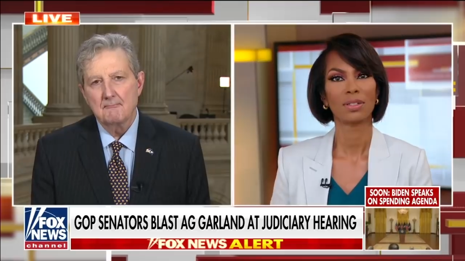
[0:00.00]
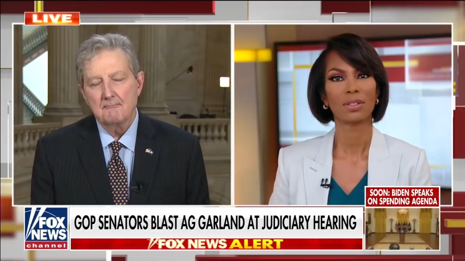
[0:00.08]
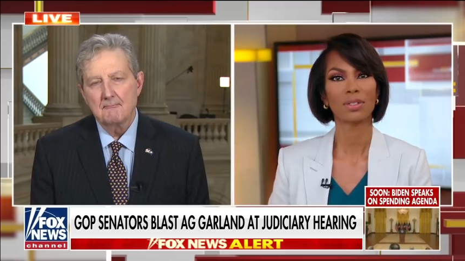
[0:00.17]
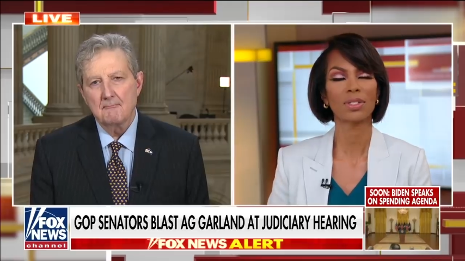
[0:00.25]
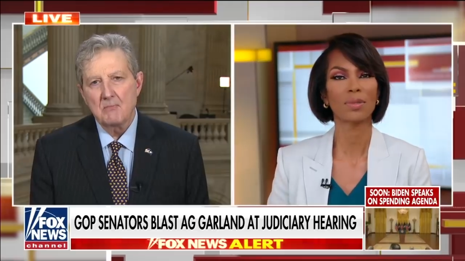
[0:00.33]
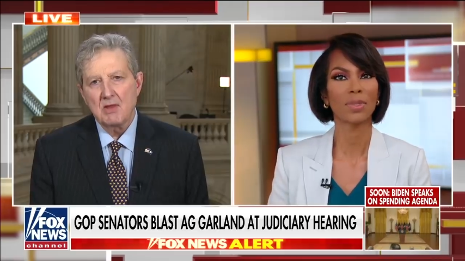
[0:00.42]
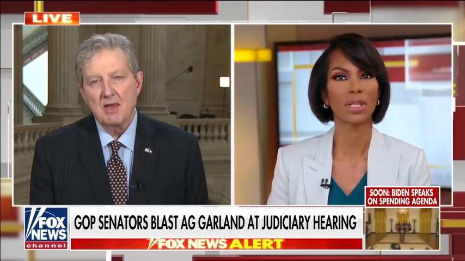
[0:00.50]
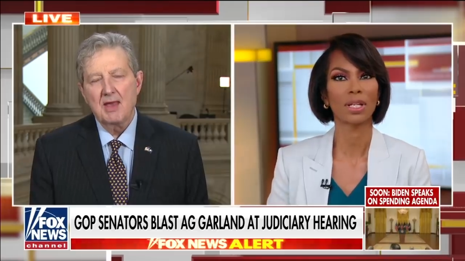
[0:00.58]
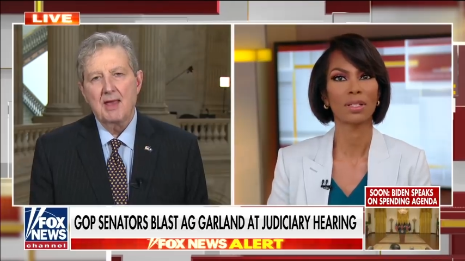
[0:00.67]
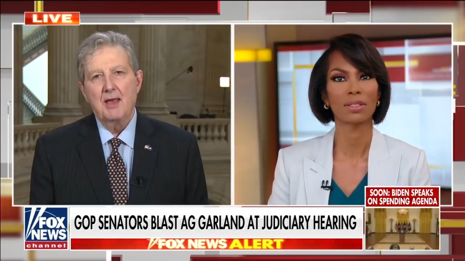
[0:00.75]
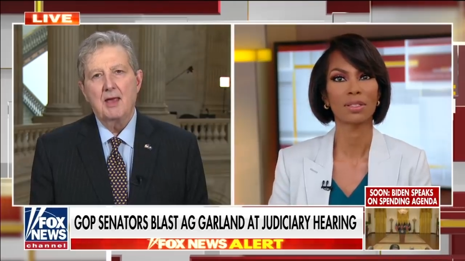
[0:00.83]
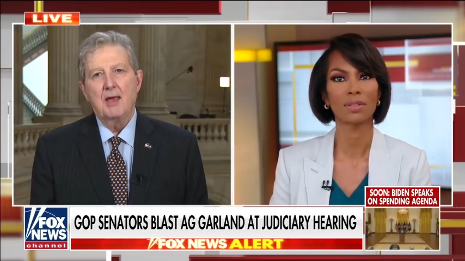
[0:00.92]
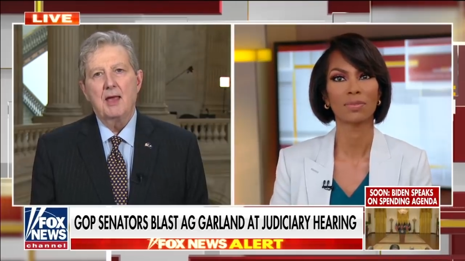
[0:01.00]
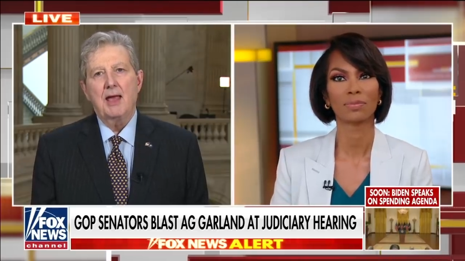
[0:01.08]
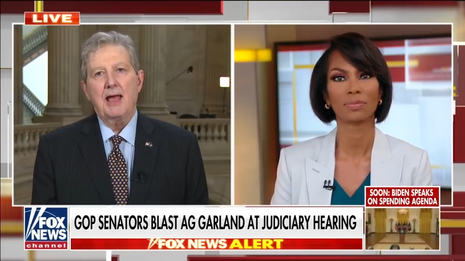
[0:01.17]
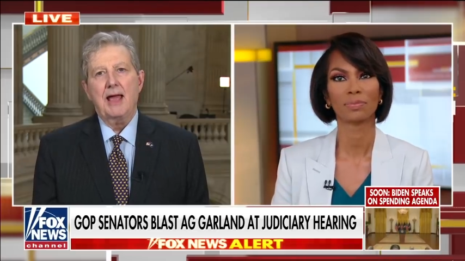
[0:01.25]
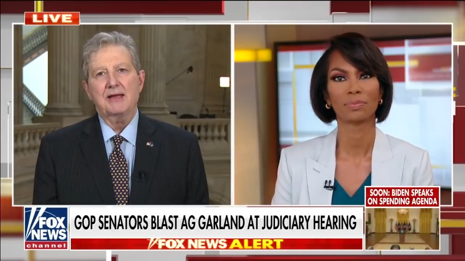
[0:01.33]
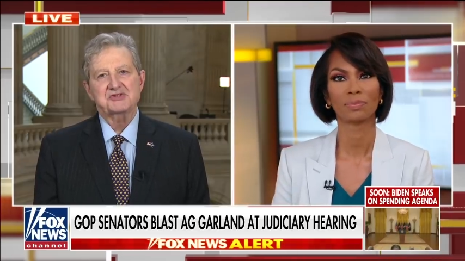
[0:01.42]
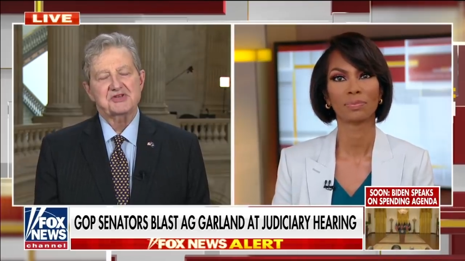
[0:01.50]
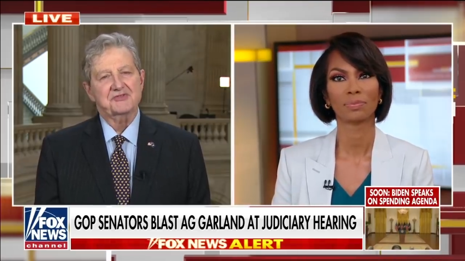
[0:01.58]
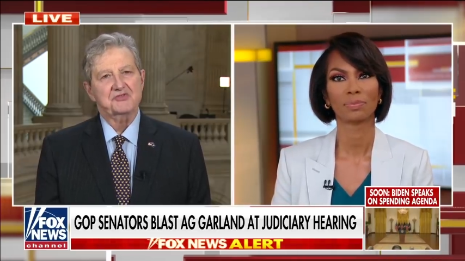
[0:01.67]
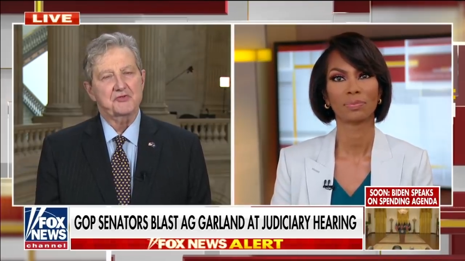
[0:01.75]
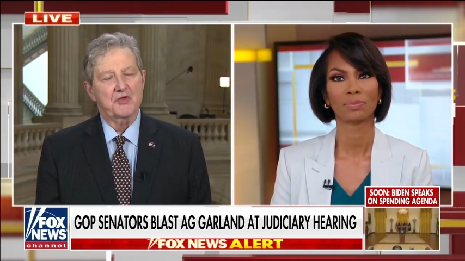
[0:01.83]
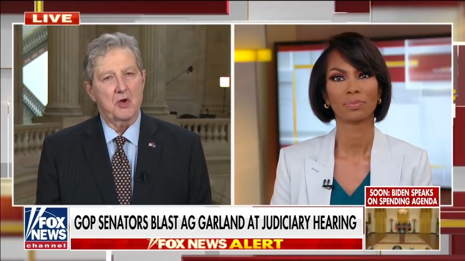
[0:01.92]
Speaker 1: or something else?
Speaker 2: I
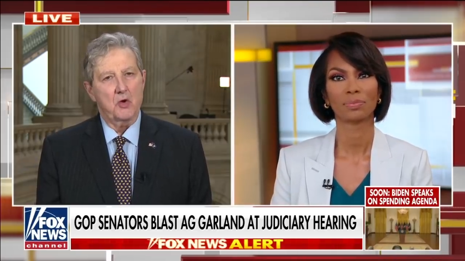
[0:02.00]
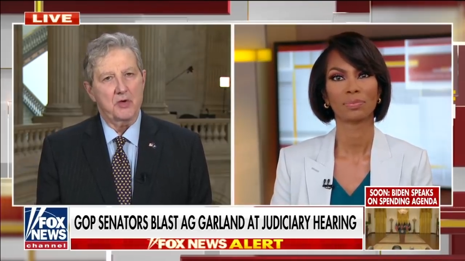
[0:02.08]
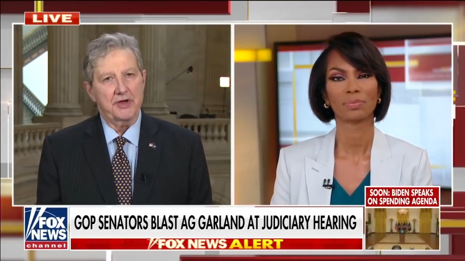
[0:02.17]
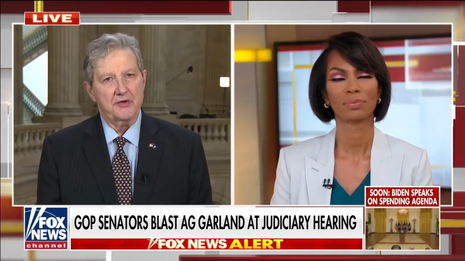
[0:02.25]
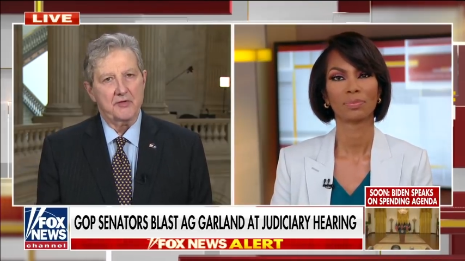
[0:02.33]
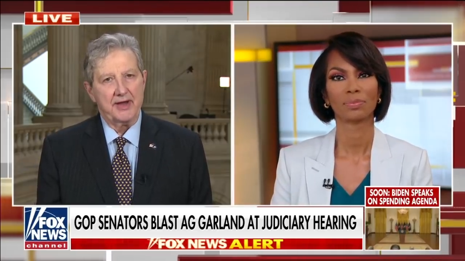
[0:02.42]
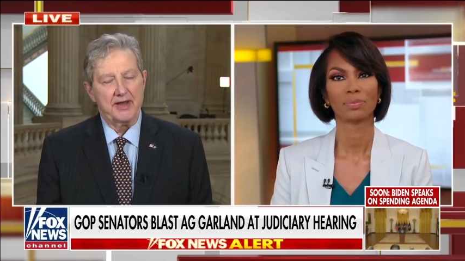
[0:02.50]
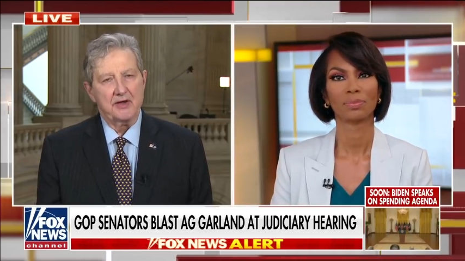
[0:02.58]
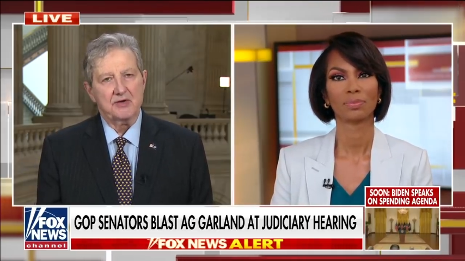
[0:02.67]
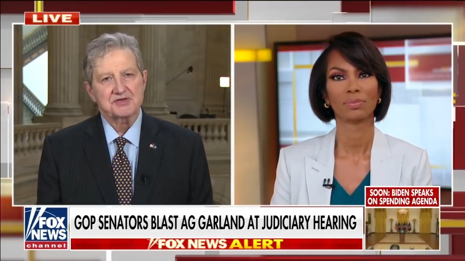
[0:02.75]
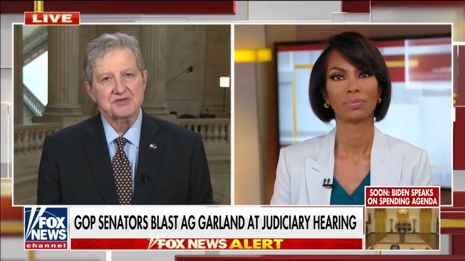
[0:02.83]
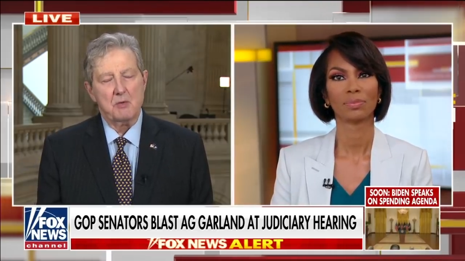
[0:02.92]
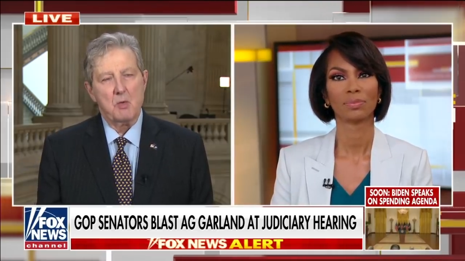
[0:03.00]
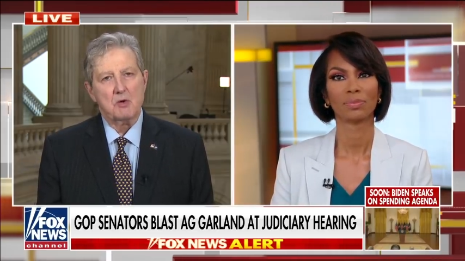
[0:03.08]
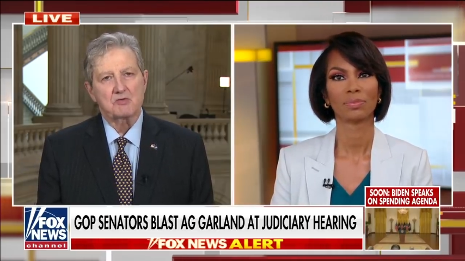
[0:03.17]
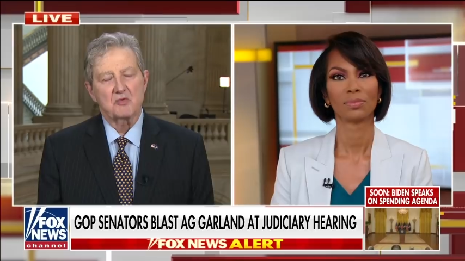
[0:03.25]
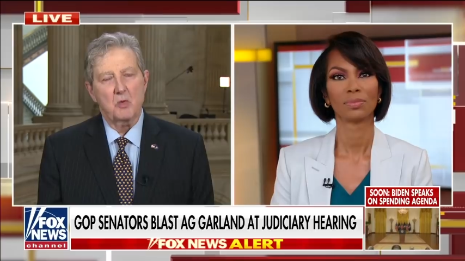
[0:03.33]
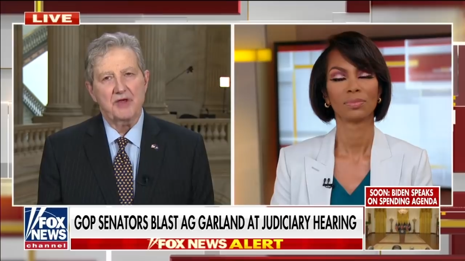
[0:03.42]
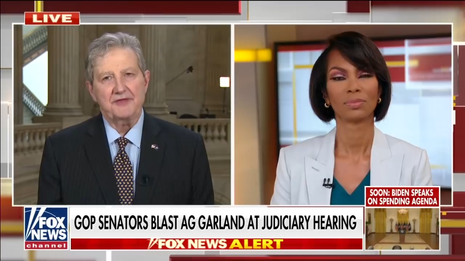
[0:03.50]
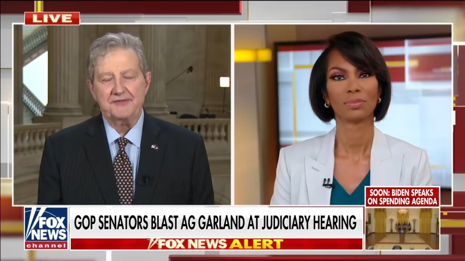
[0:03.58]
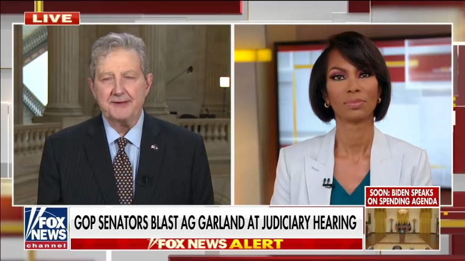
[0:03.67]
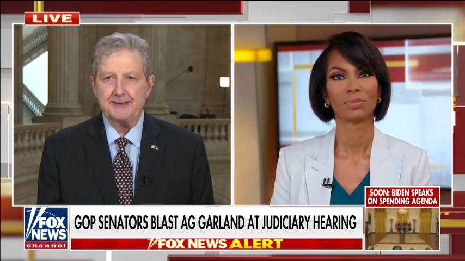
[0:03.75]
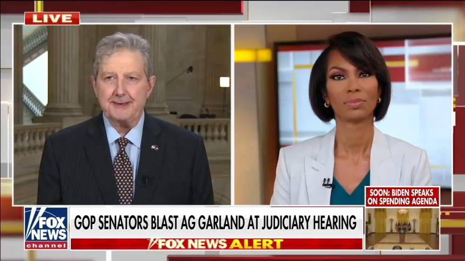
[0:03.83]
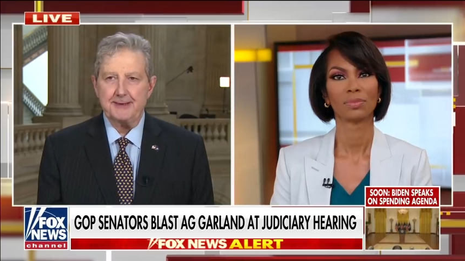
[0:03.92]
sat through the whole hearing, Harris. I walked away
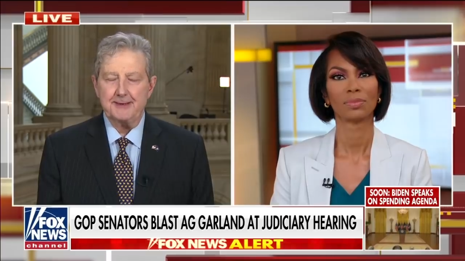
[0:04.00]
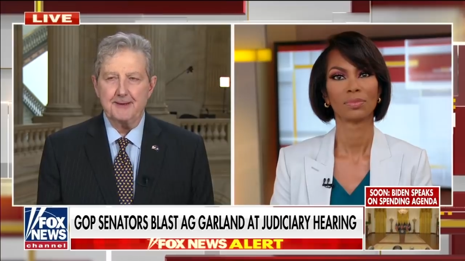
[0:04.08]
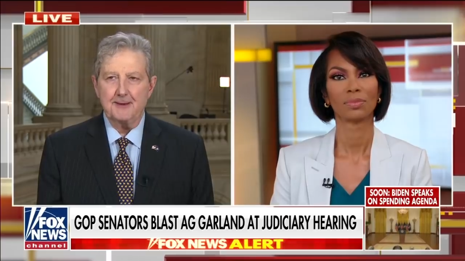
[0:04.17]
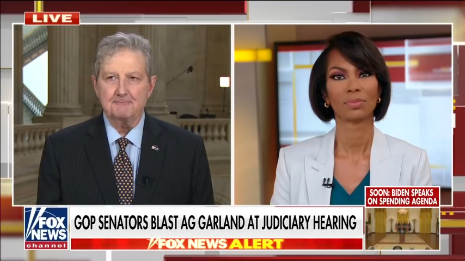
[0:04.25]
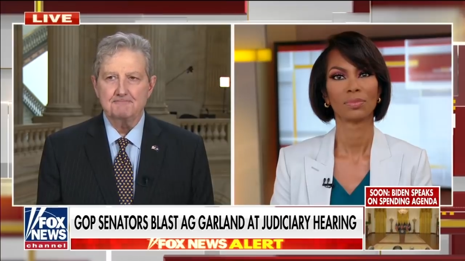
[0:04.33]
thinking,